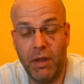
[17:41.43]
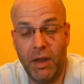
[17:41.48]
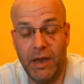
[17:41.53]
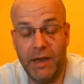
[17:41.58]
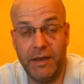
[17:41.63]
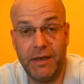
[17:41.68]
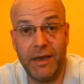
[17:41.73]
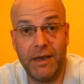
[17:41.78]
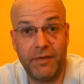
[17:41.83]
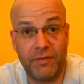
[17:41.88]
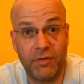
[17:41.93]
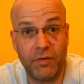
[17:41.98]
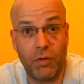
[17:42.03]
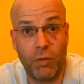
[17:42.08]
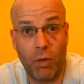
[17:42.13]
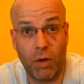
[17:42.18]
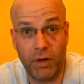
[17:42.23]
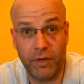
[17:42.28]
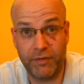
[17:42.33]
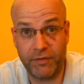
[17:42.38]
in decent
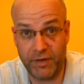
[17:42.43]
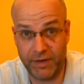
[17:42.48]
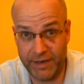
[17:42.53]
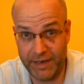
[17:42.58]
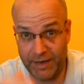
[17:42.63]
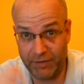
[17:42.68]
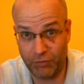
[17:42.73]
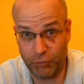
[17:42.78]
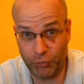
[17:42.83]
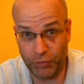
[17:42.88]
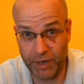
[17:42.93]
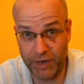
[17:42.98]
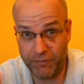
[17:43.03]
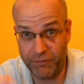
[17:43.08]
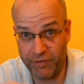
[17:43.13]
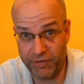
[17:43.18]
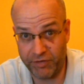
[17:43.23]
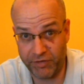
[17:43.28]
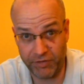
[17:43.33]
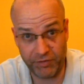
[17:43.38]
quality the actual
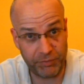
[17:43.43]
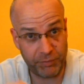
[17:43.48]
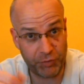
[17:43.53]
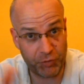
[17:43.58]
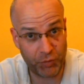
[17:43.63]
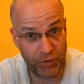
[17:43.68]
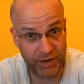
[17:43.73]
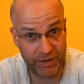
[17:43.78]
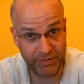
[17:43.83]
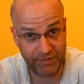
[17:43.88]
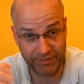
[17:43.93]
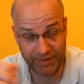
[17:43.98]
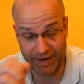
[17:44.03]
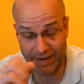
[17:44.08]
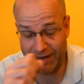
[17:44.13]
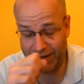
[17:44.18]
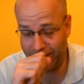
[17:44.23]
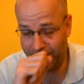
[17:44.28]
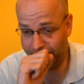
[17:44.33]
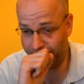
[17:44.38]
differences between the
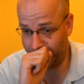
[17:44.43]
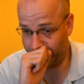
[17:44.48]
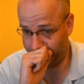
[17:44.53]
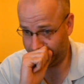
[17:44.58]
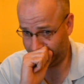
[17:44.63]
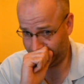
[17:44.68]
scalers.